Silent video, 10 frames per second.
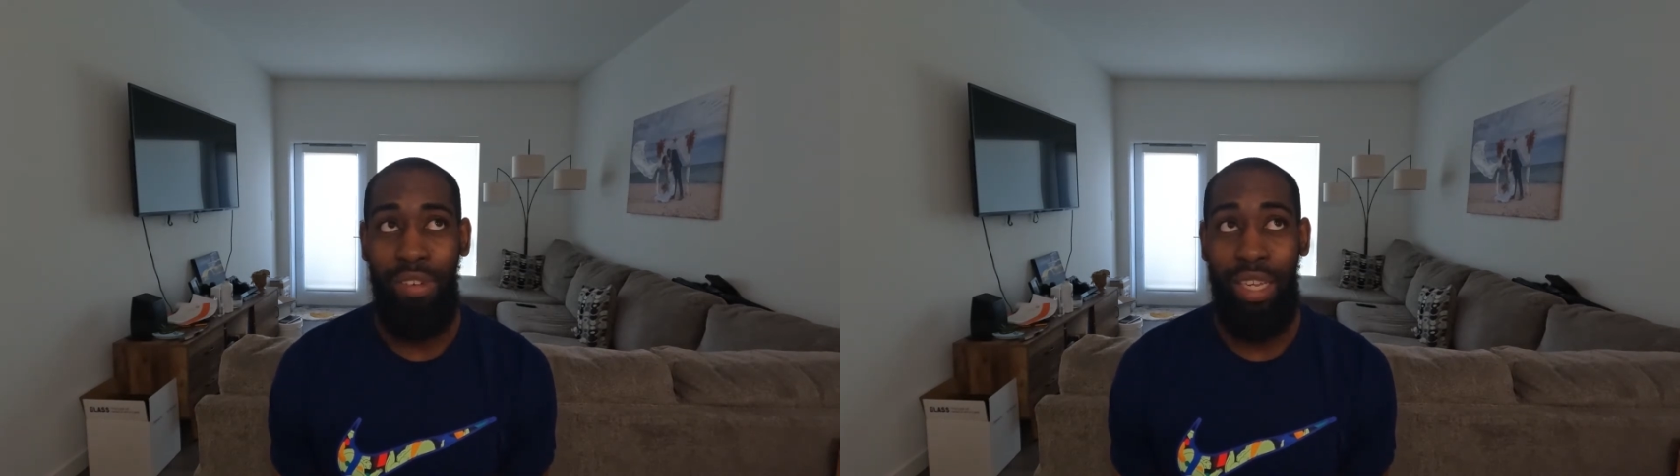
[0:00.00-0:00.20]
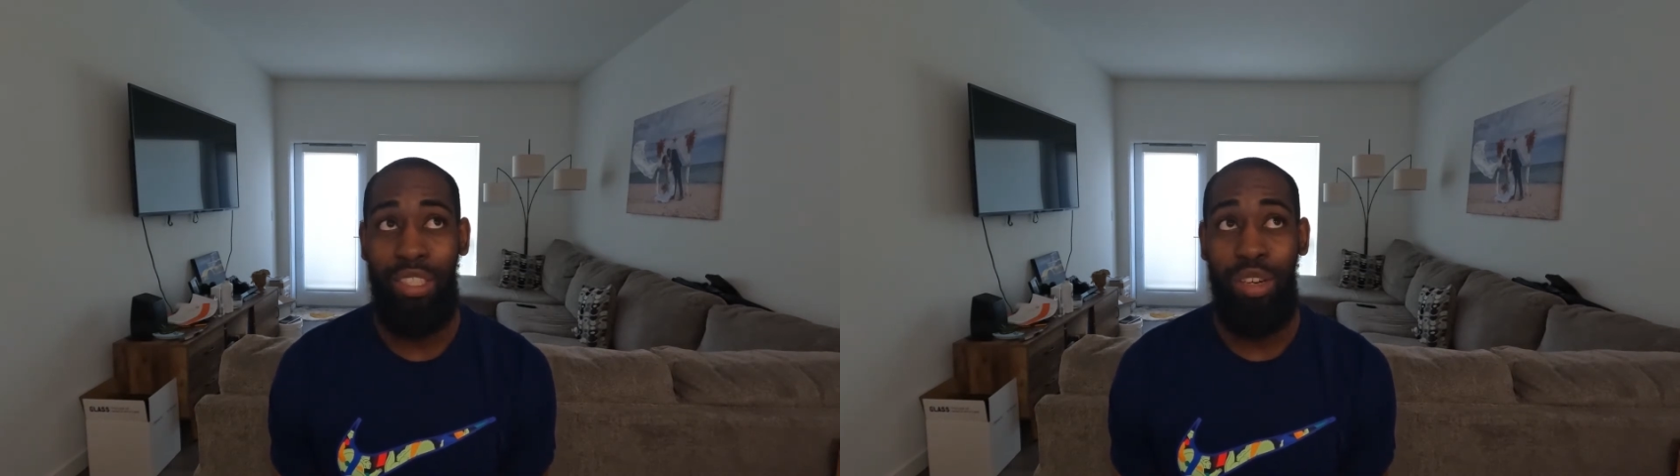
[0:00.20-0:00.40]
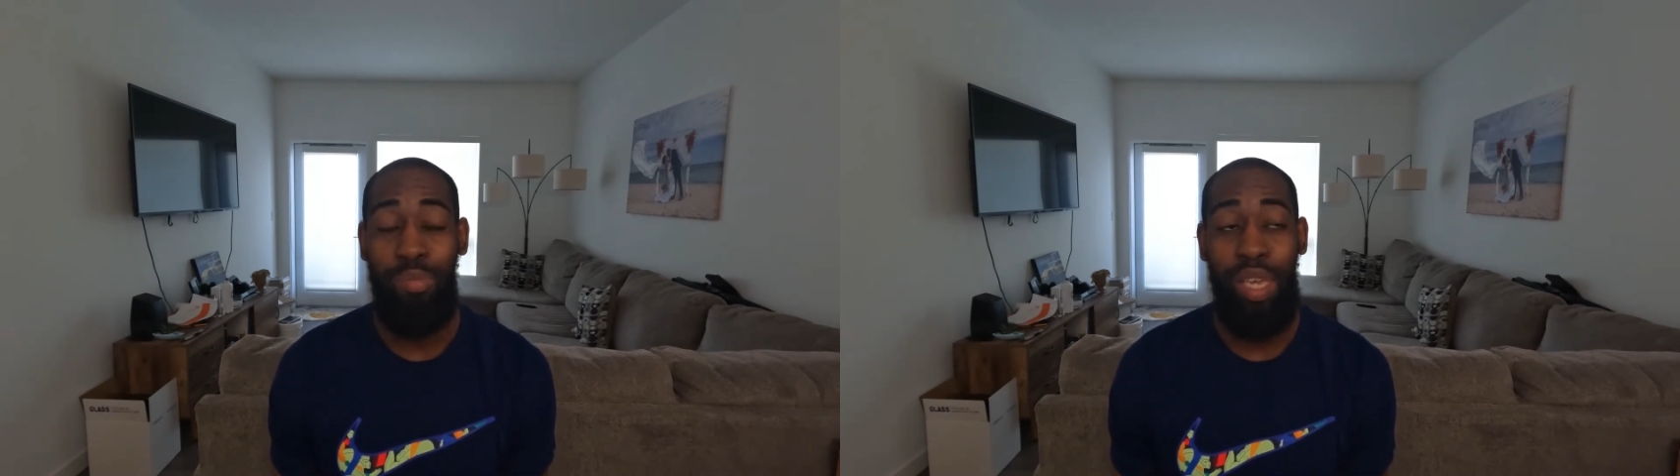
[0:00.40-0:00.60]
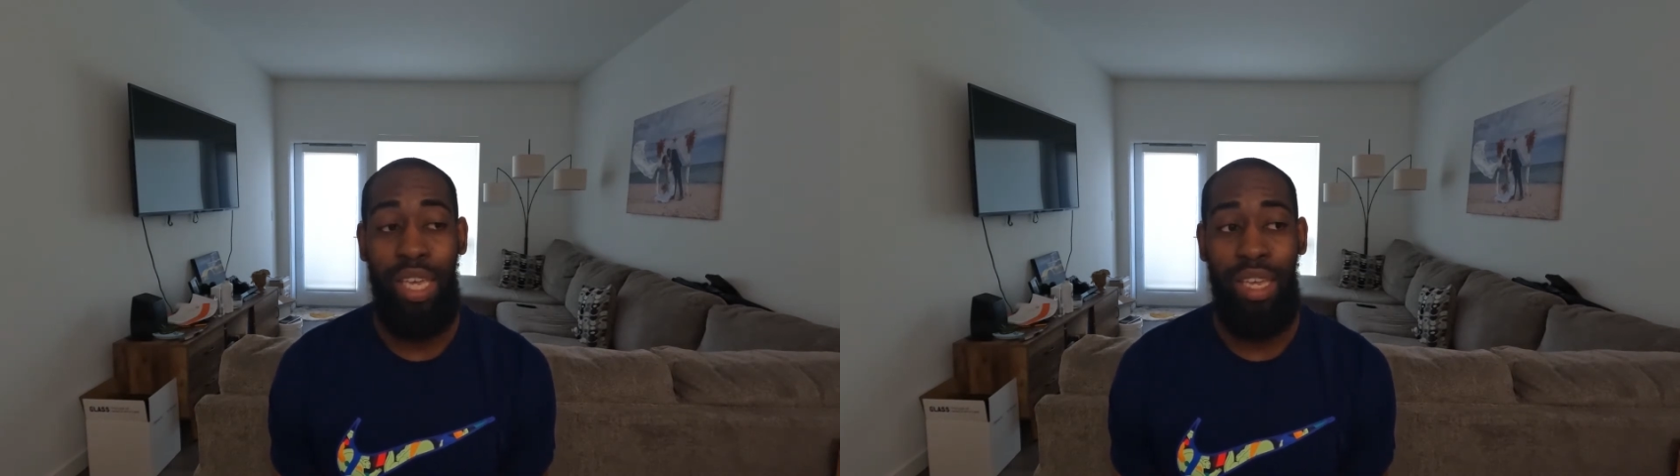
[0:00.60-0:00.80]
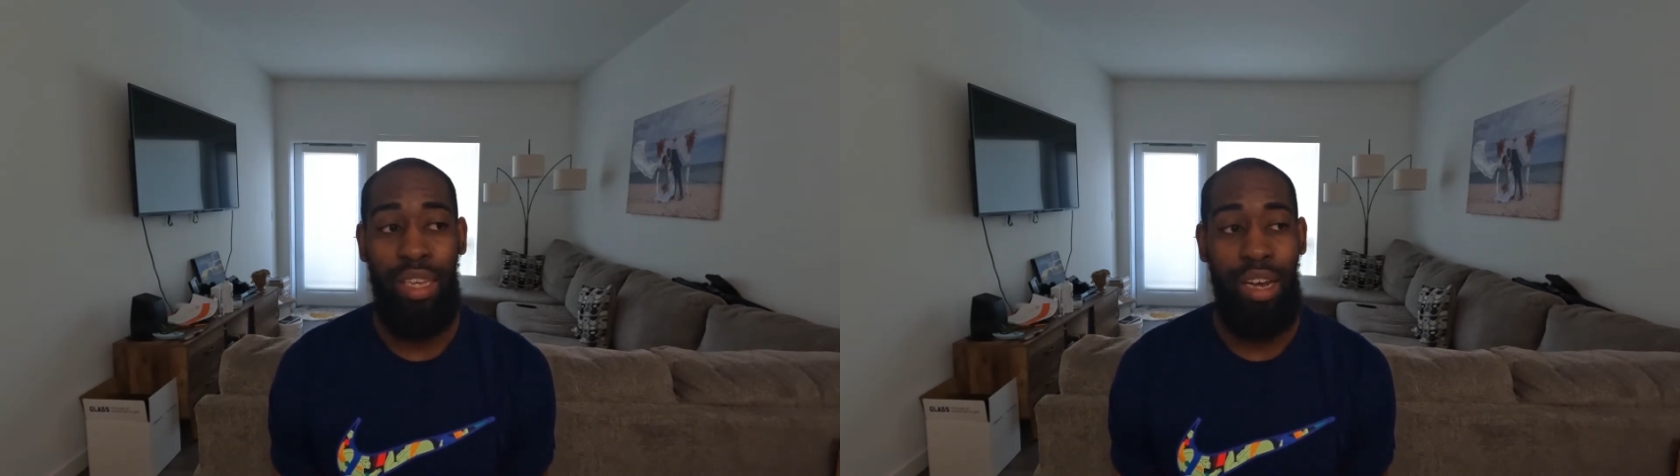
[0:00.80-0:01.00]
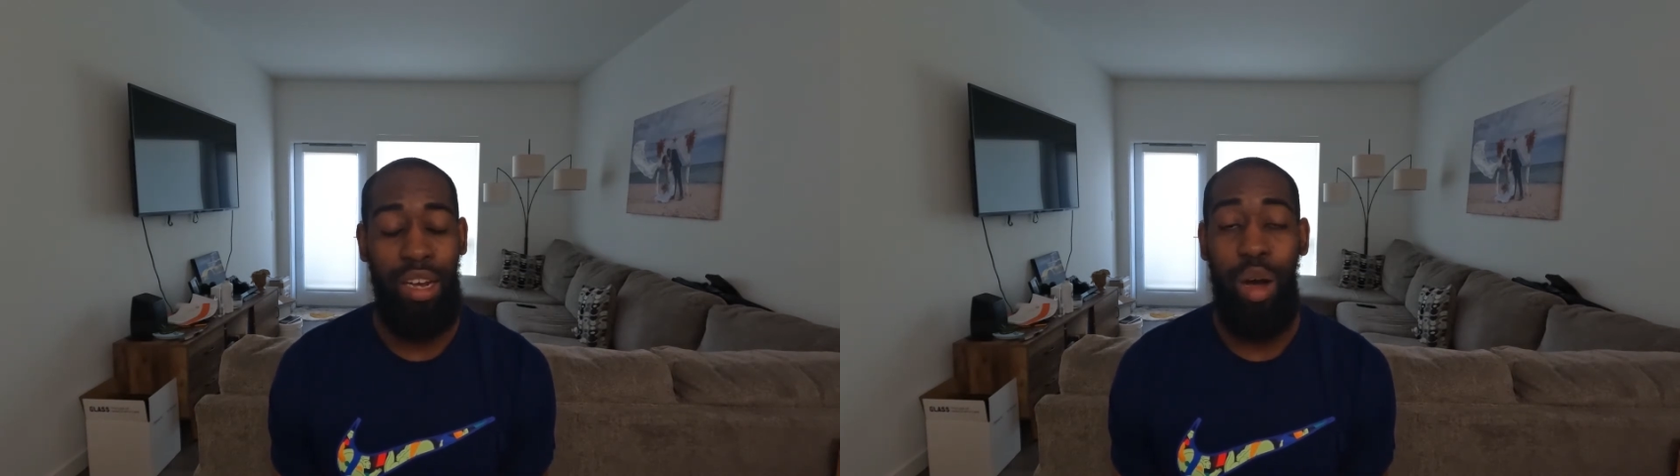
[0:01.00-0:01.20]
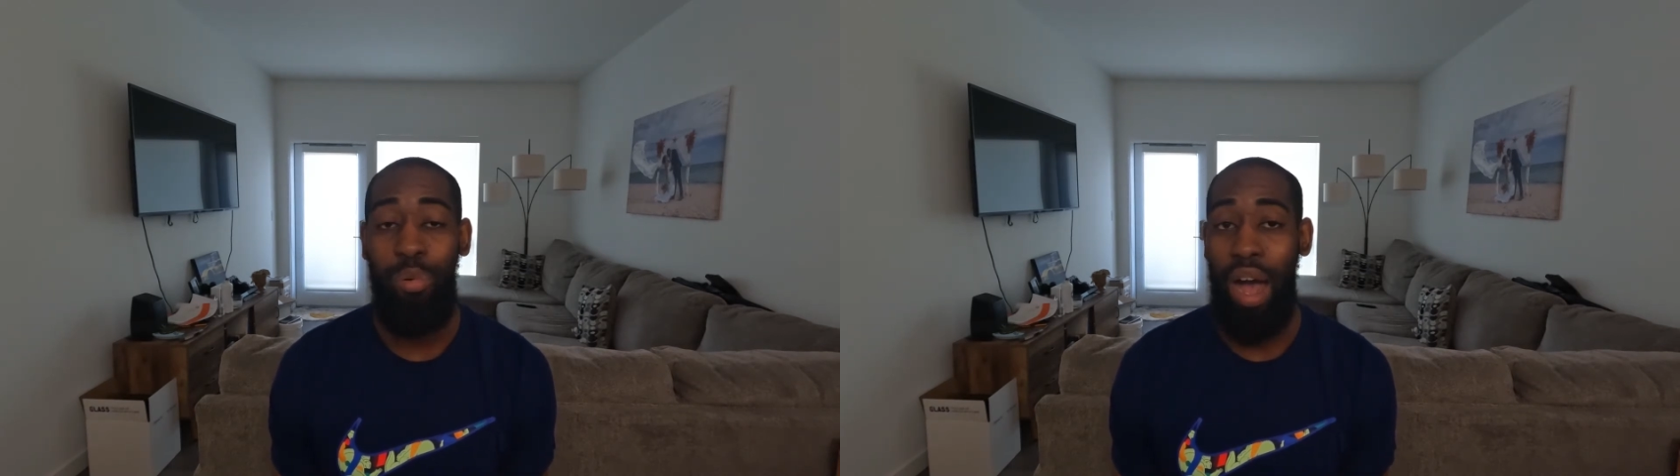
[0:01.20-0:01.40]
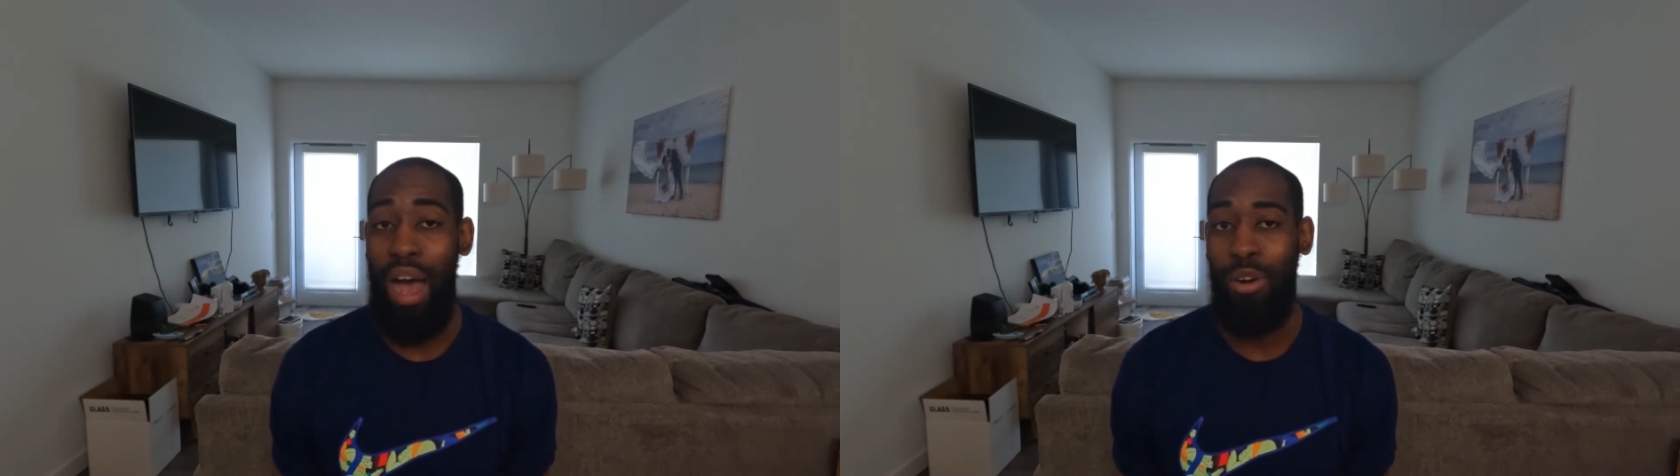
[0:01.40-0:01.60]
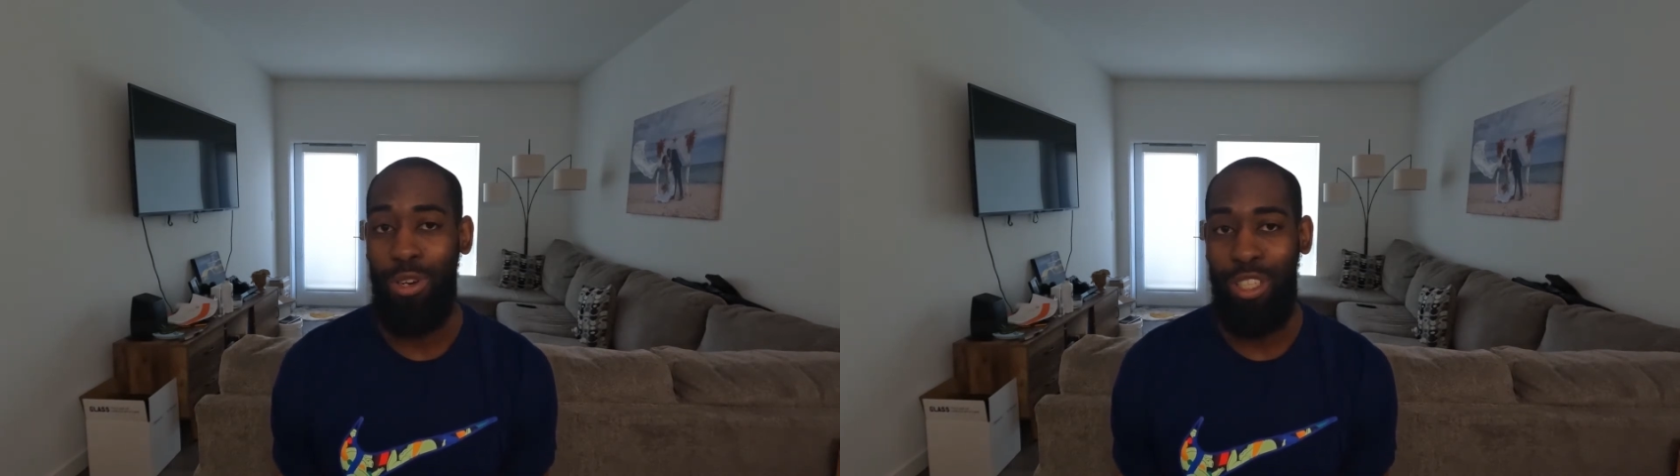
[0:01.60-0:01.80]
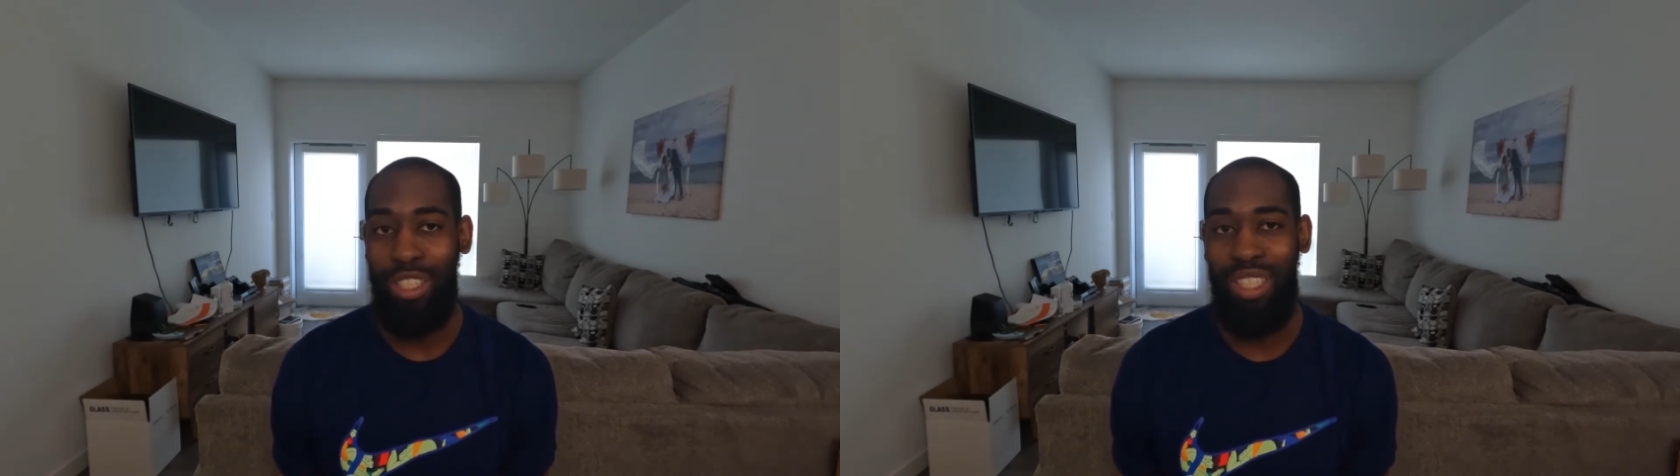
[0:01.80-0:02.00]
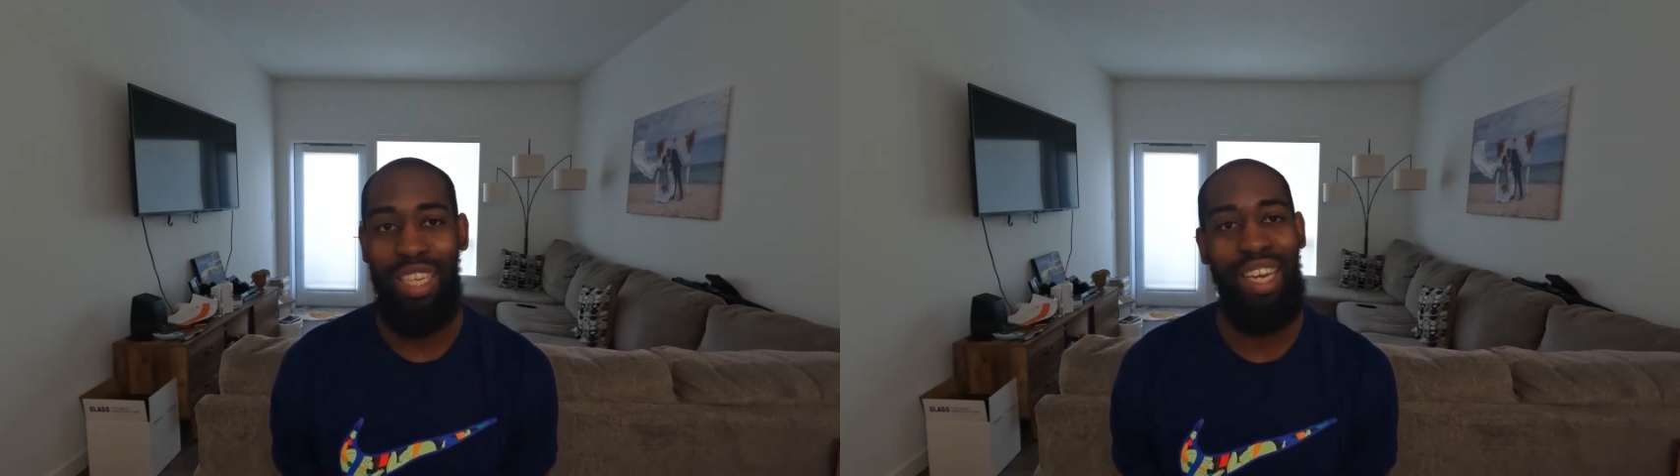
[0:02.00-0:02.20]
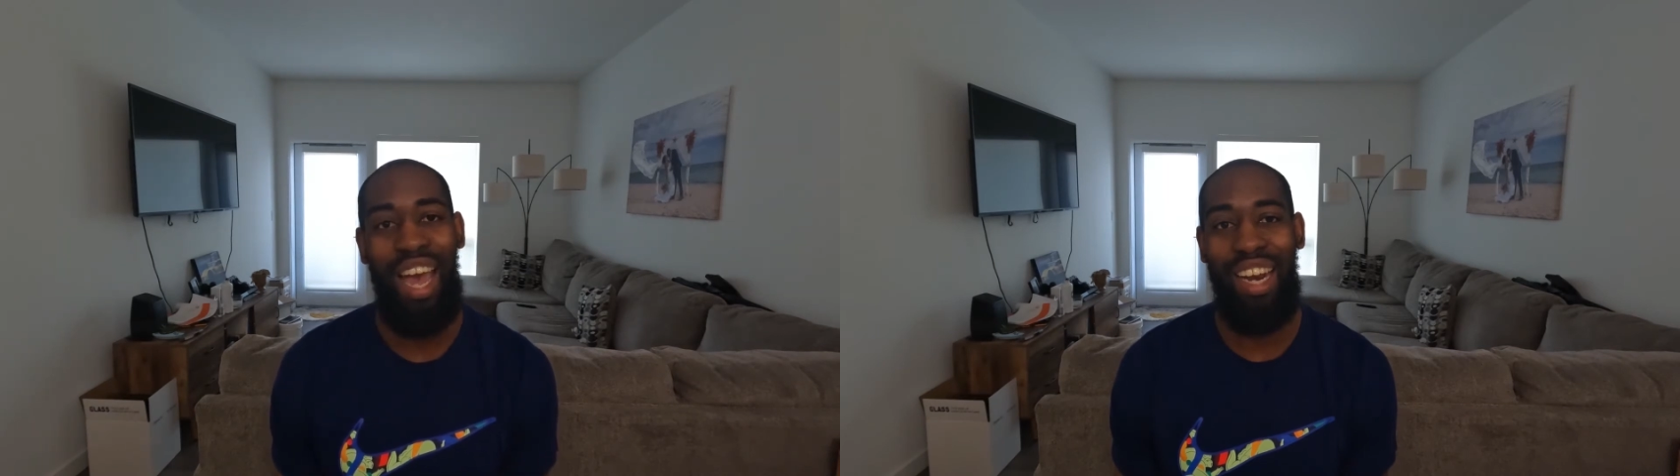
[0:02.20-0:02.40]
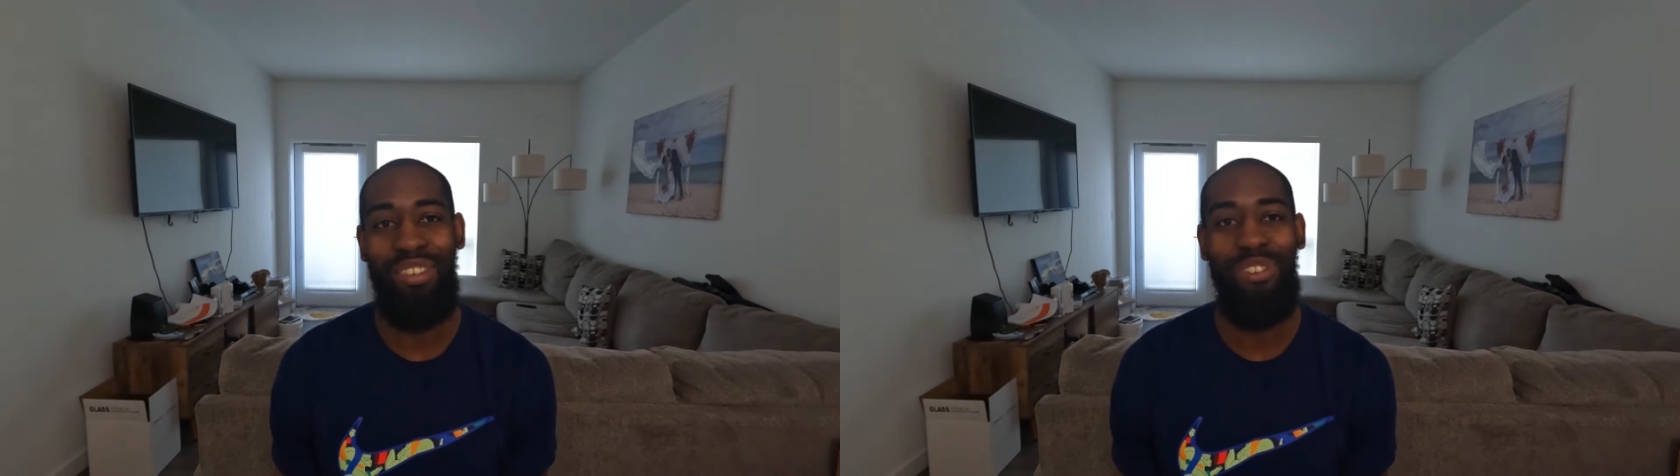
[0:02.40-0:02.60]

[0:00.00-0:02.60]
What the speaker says: it took me a couple hours to kind of